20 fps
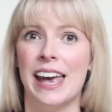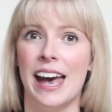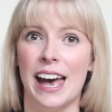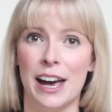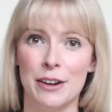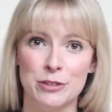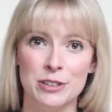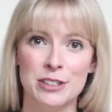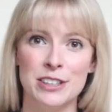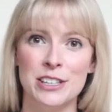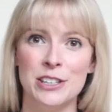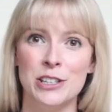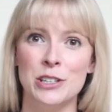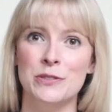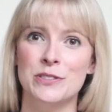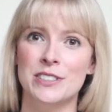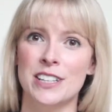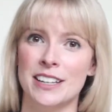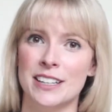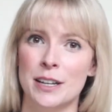Everything
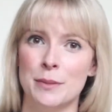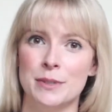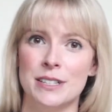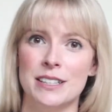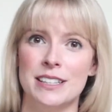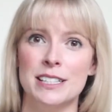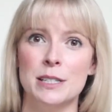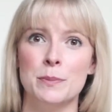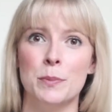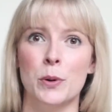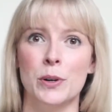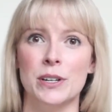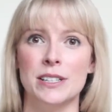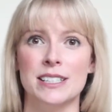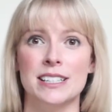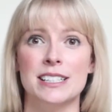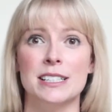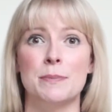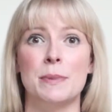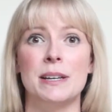you've done up to this
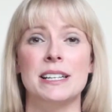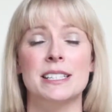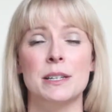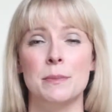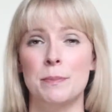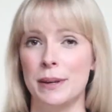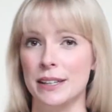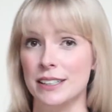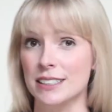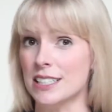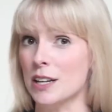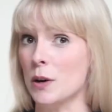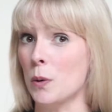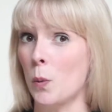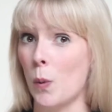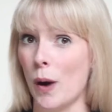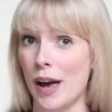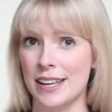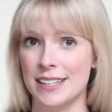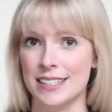point has been to build
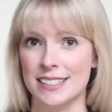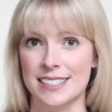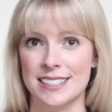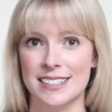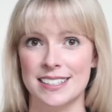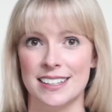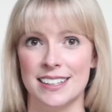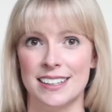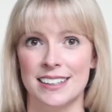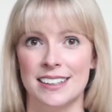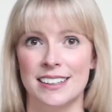awareness.